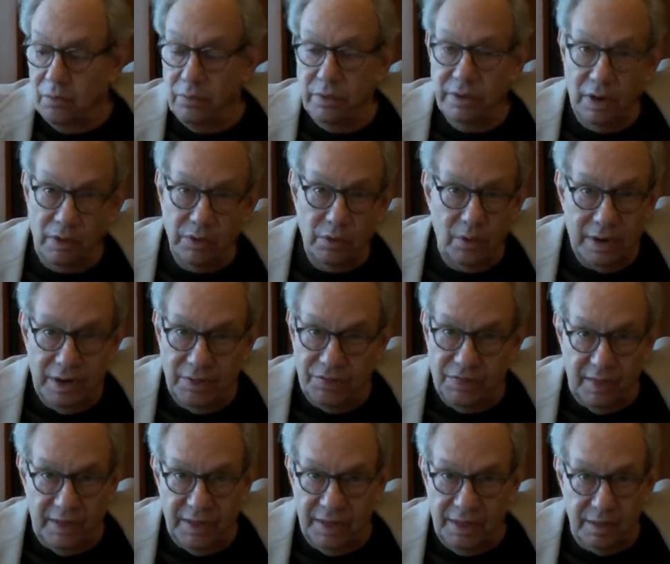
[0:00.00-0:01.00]
We don't know
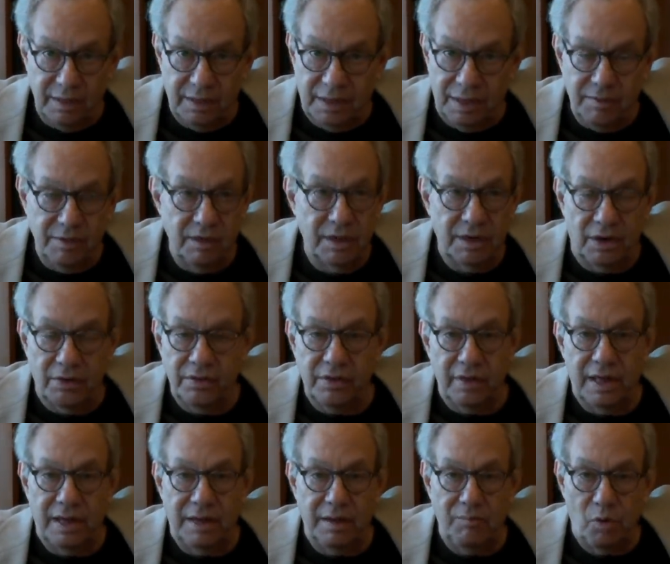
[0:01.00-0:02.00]
anything,
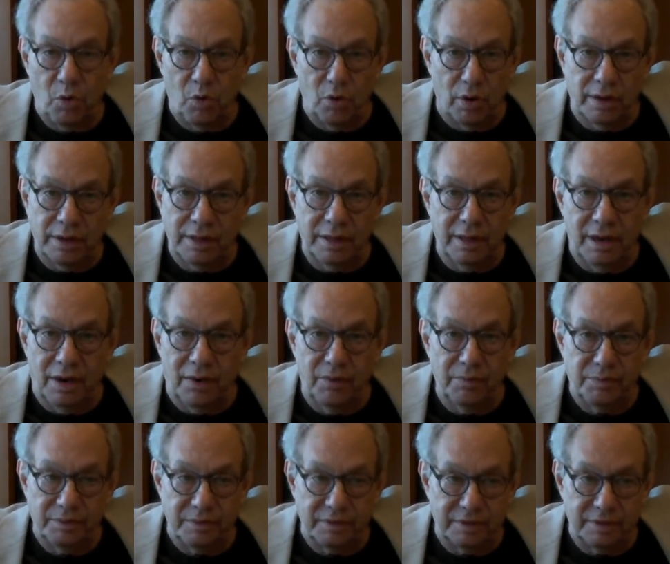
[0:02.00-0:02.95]
anymore. You know,